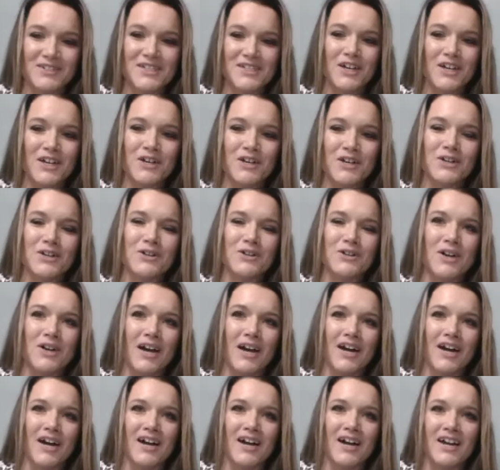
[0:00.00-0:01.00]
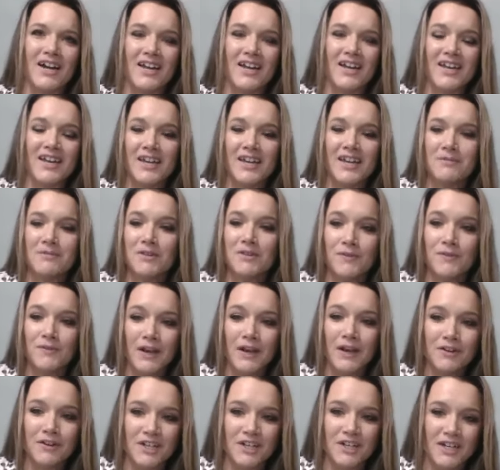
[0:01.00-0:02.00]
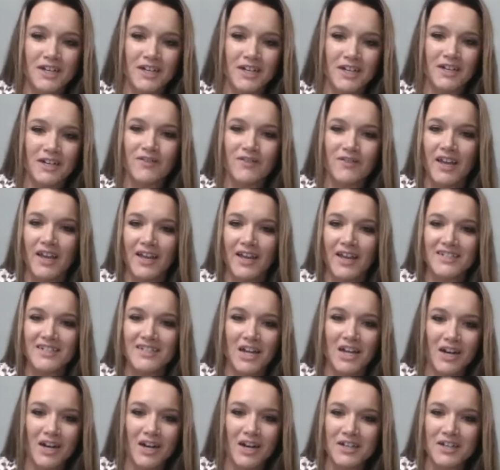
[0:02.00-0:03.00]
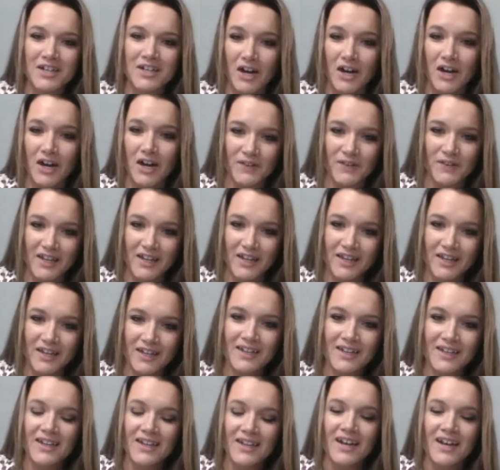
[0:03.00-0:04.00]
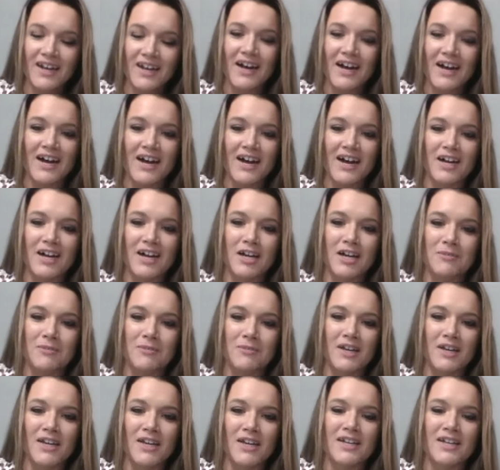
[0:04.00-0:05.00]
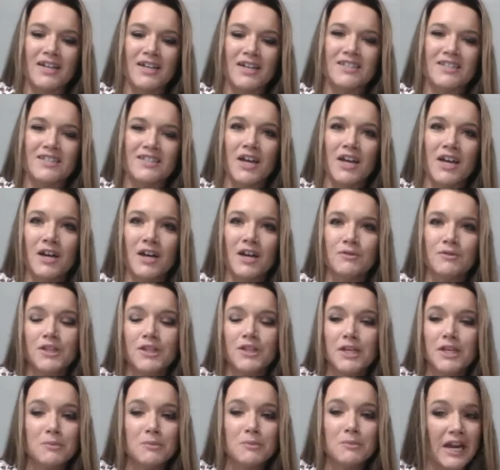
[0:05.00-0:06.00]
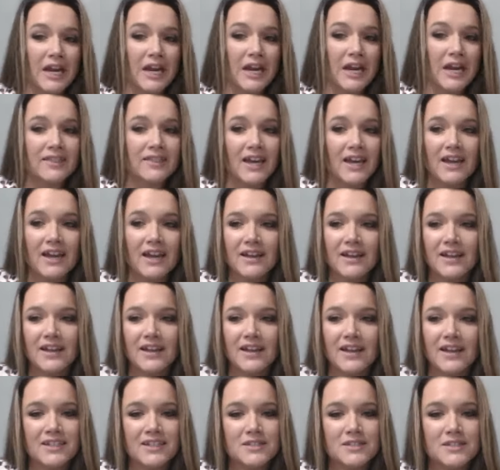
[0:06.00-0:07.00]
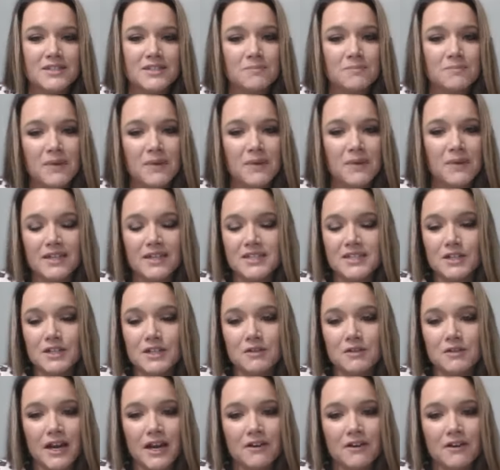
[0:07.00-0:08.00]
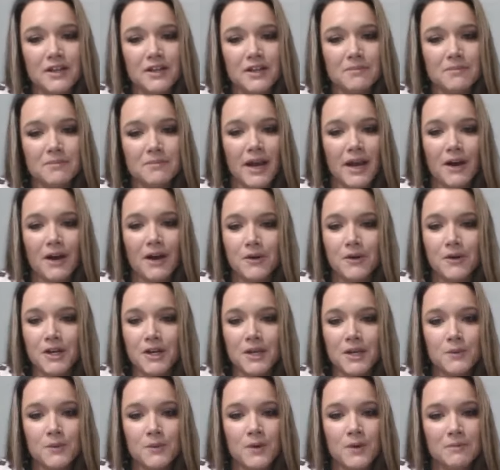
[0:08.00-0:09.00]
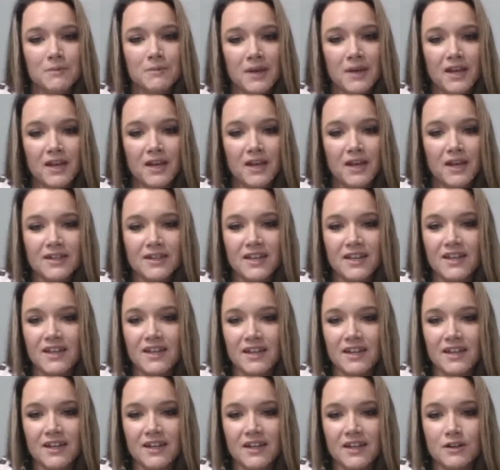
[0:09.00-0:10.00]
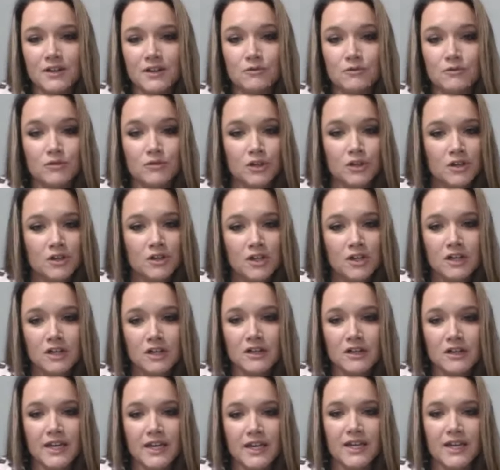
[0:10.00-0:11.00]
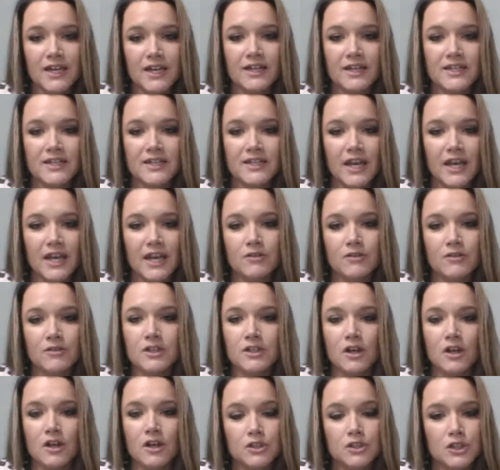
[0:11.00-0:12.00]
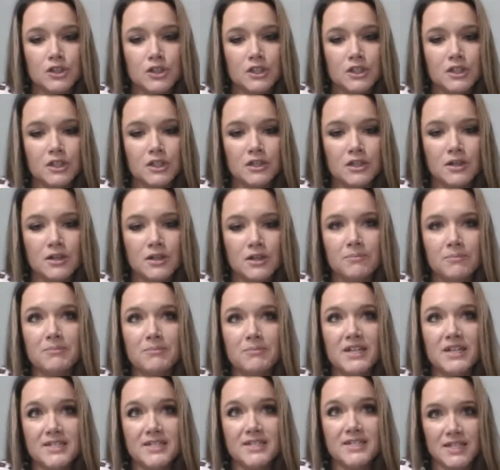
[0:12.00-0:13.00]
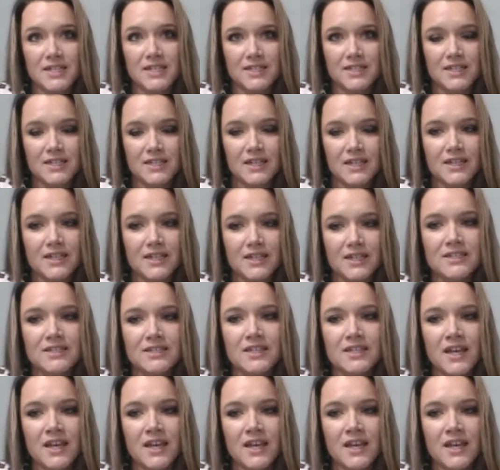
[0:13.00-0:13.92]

So, I am the founder of Ag Talk Coffee. Um, it's really a brand that is based around empowering women in rural and agricultural businesses.